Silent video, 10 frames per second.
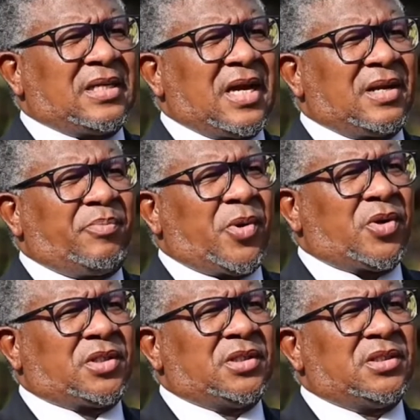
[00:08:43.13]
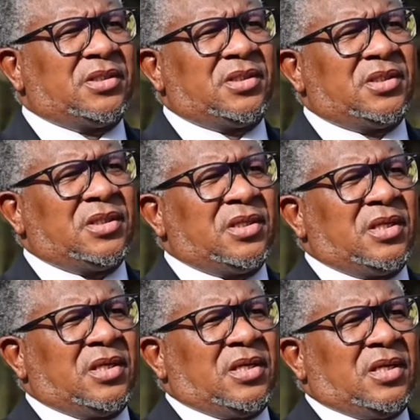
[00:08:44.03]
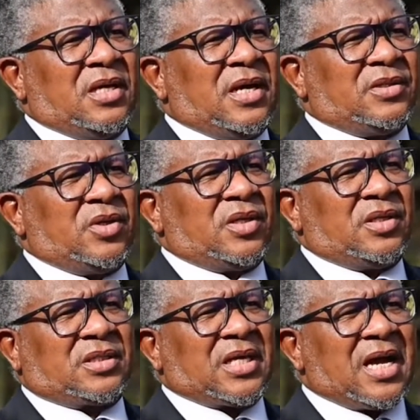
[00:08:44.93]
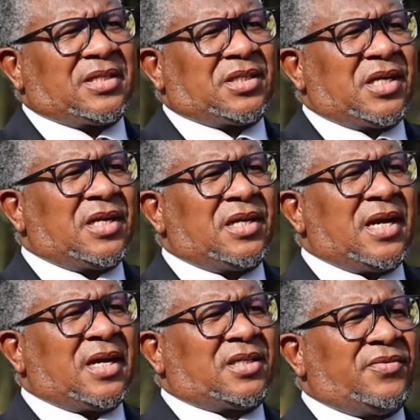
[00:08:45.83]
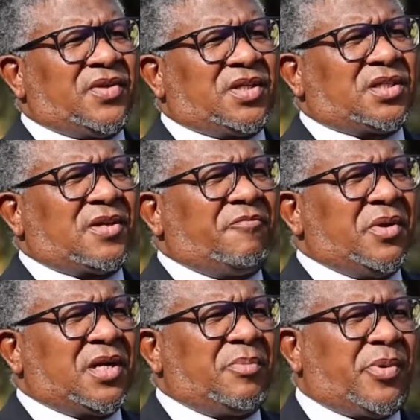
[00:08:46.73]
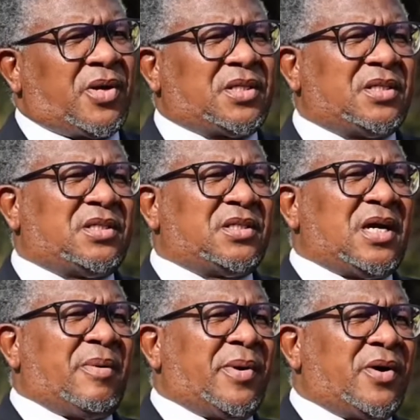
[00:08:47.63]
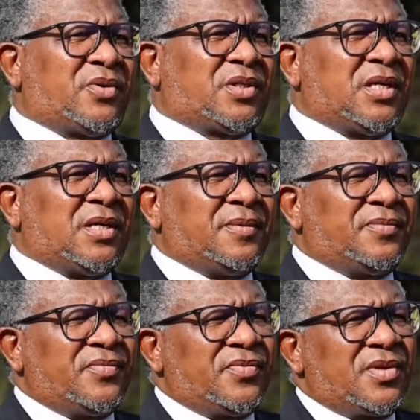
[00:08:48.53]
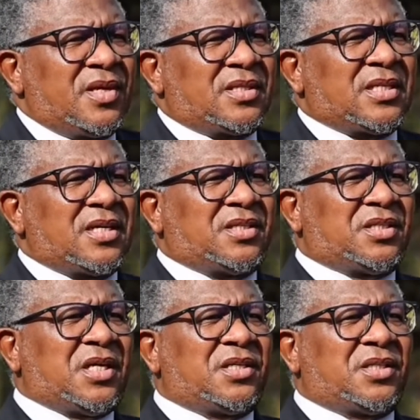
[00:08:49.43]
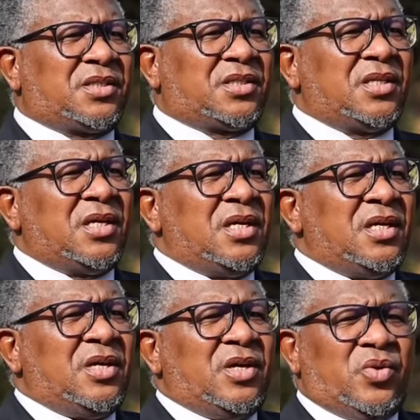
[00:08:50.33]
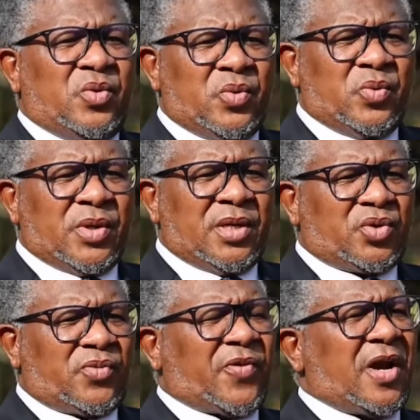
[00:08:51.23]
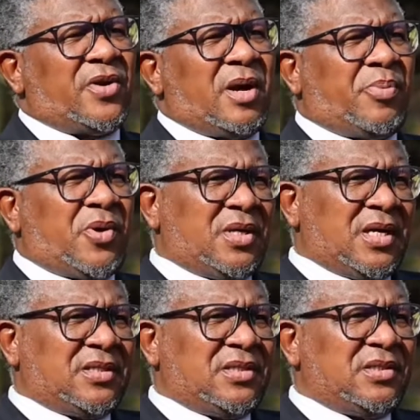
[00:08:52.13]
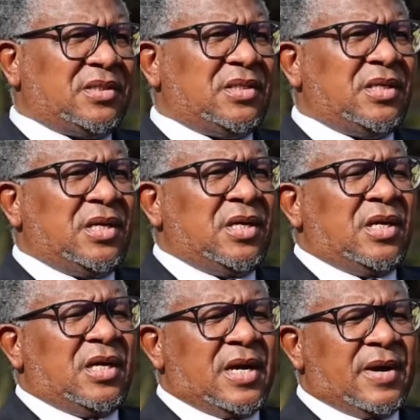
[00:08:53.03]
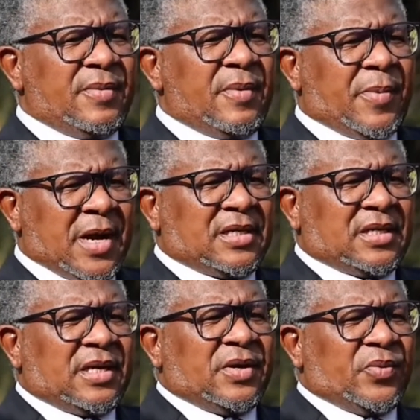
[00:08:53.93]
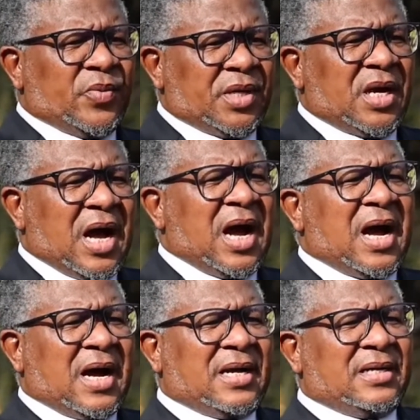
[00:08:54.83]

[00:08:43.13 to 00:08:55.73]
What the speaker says: are reporting such activities have been reported about such churches. We need to frown upon that. But we are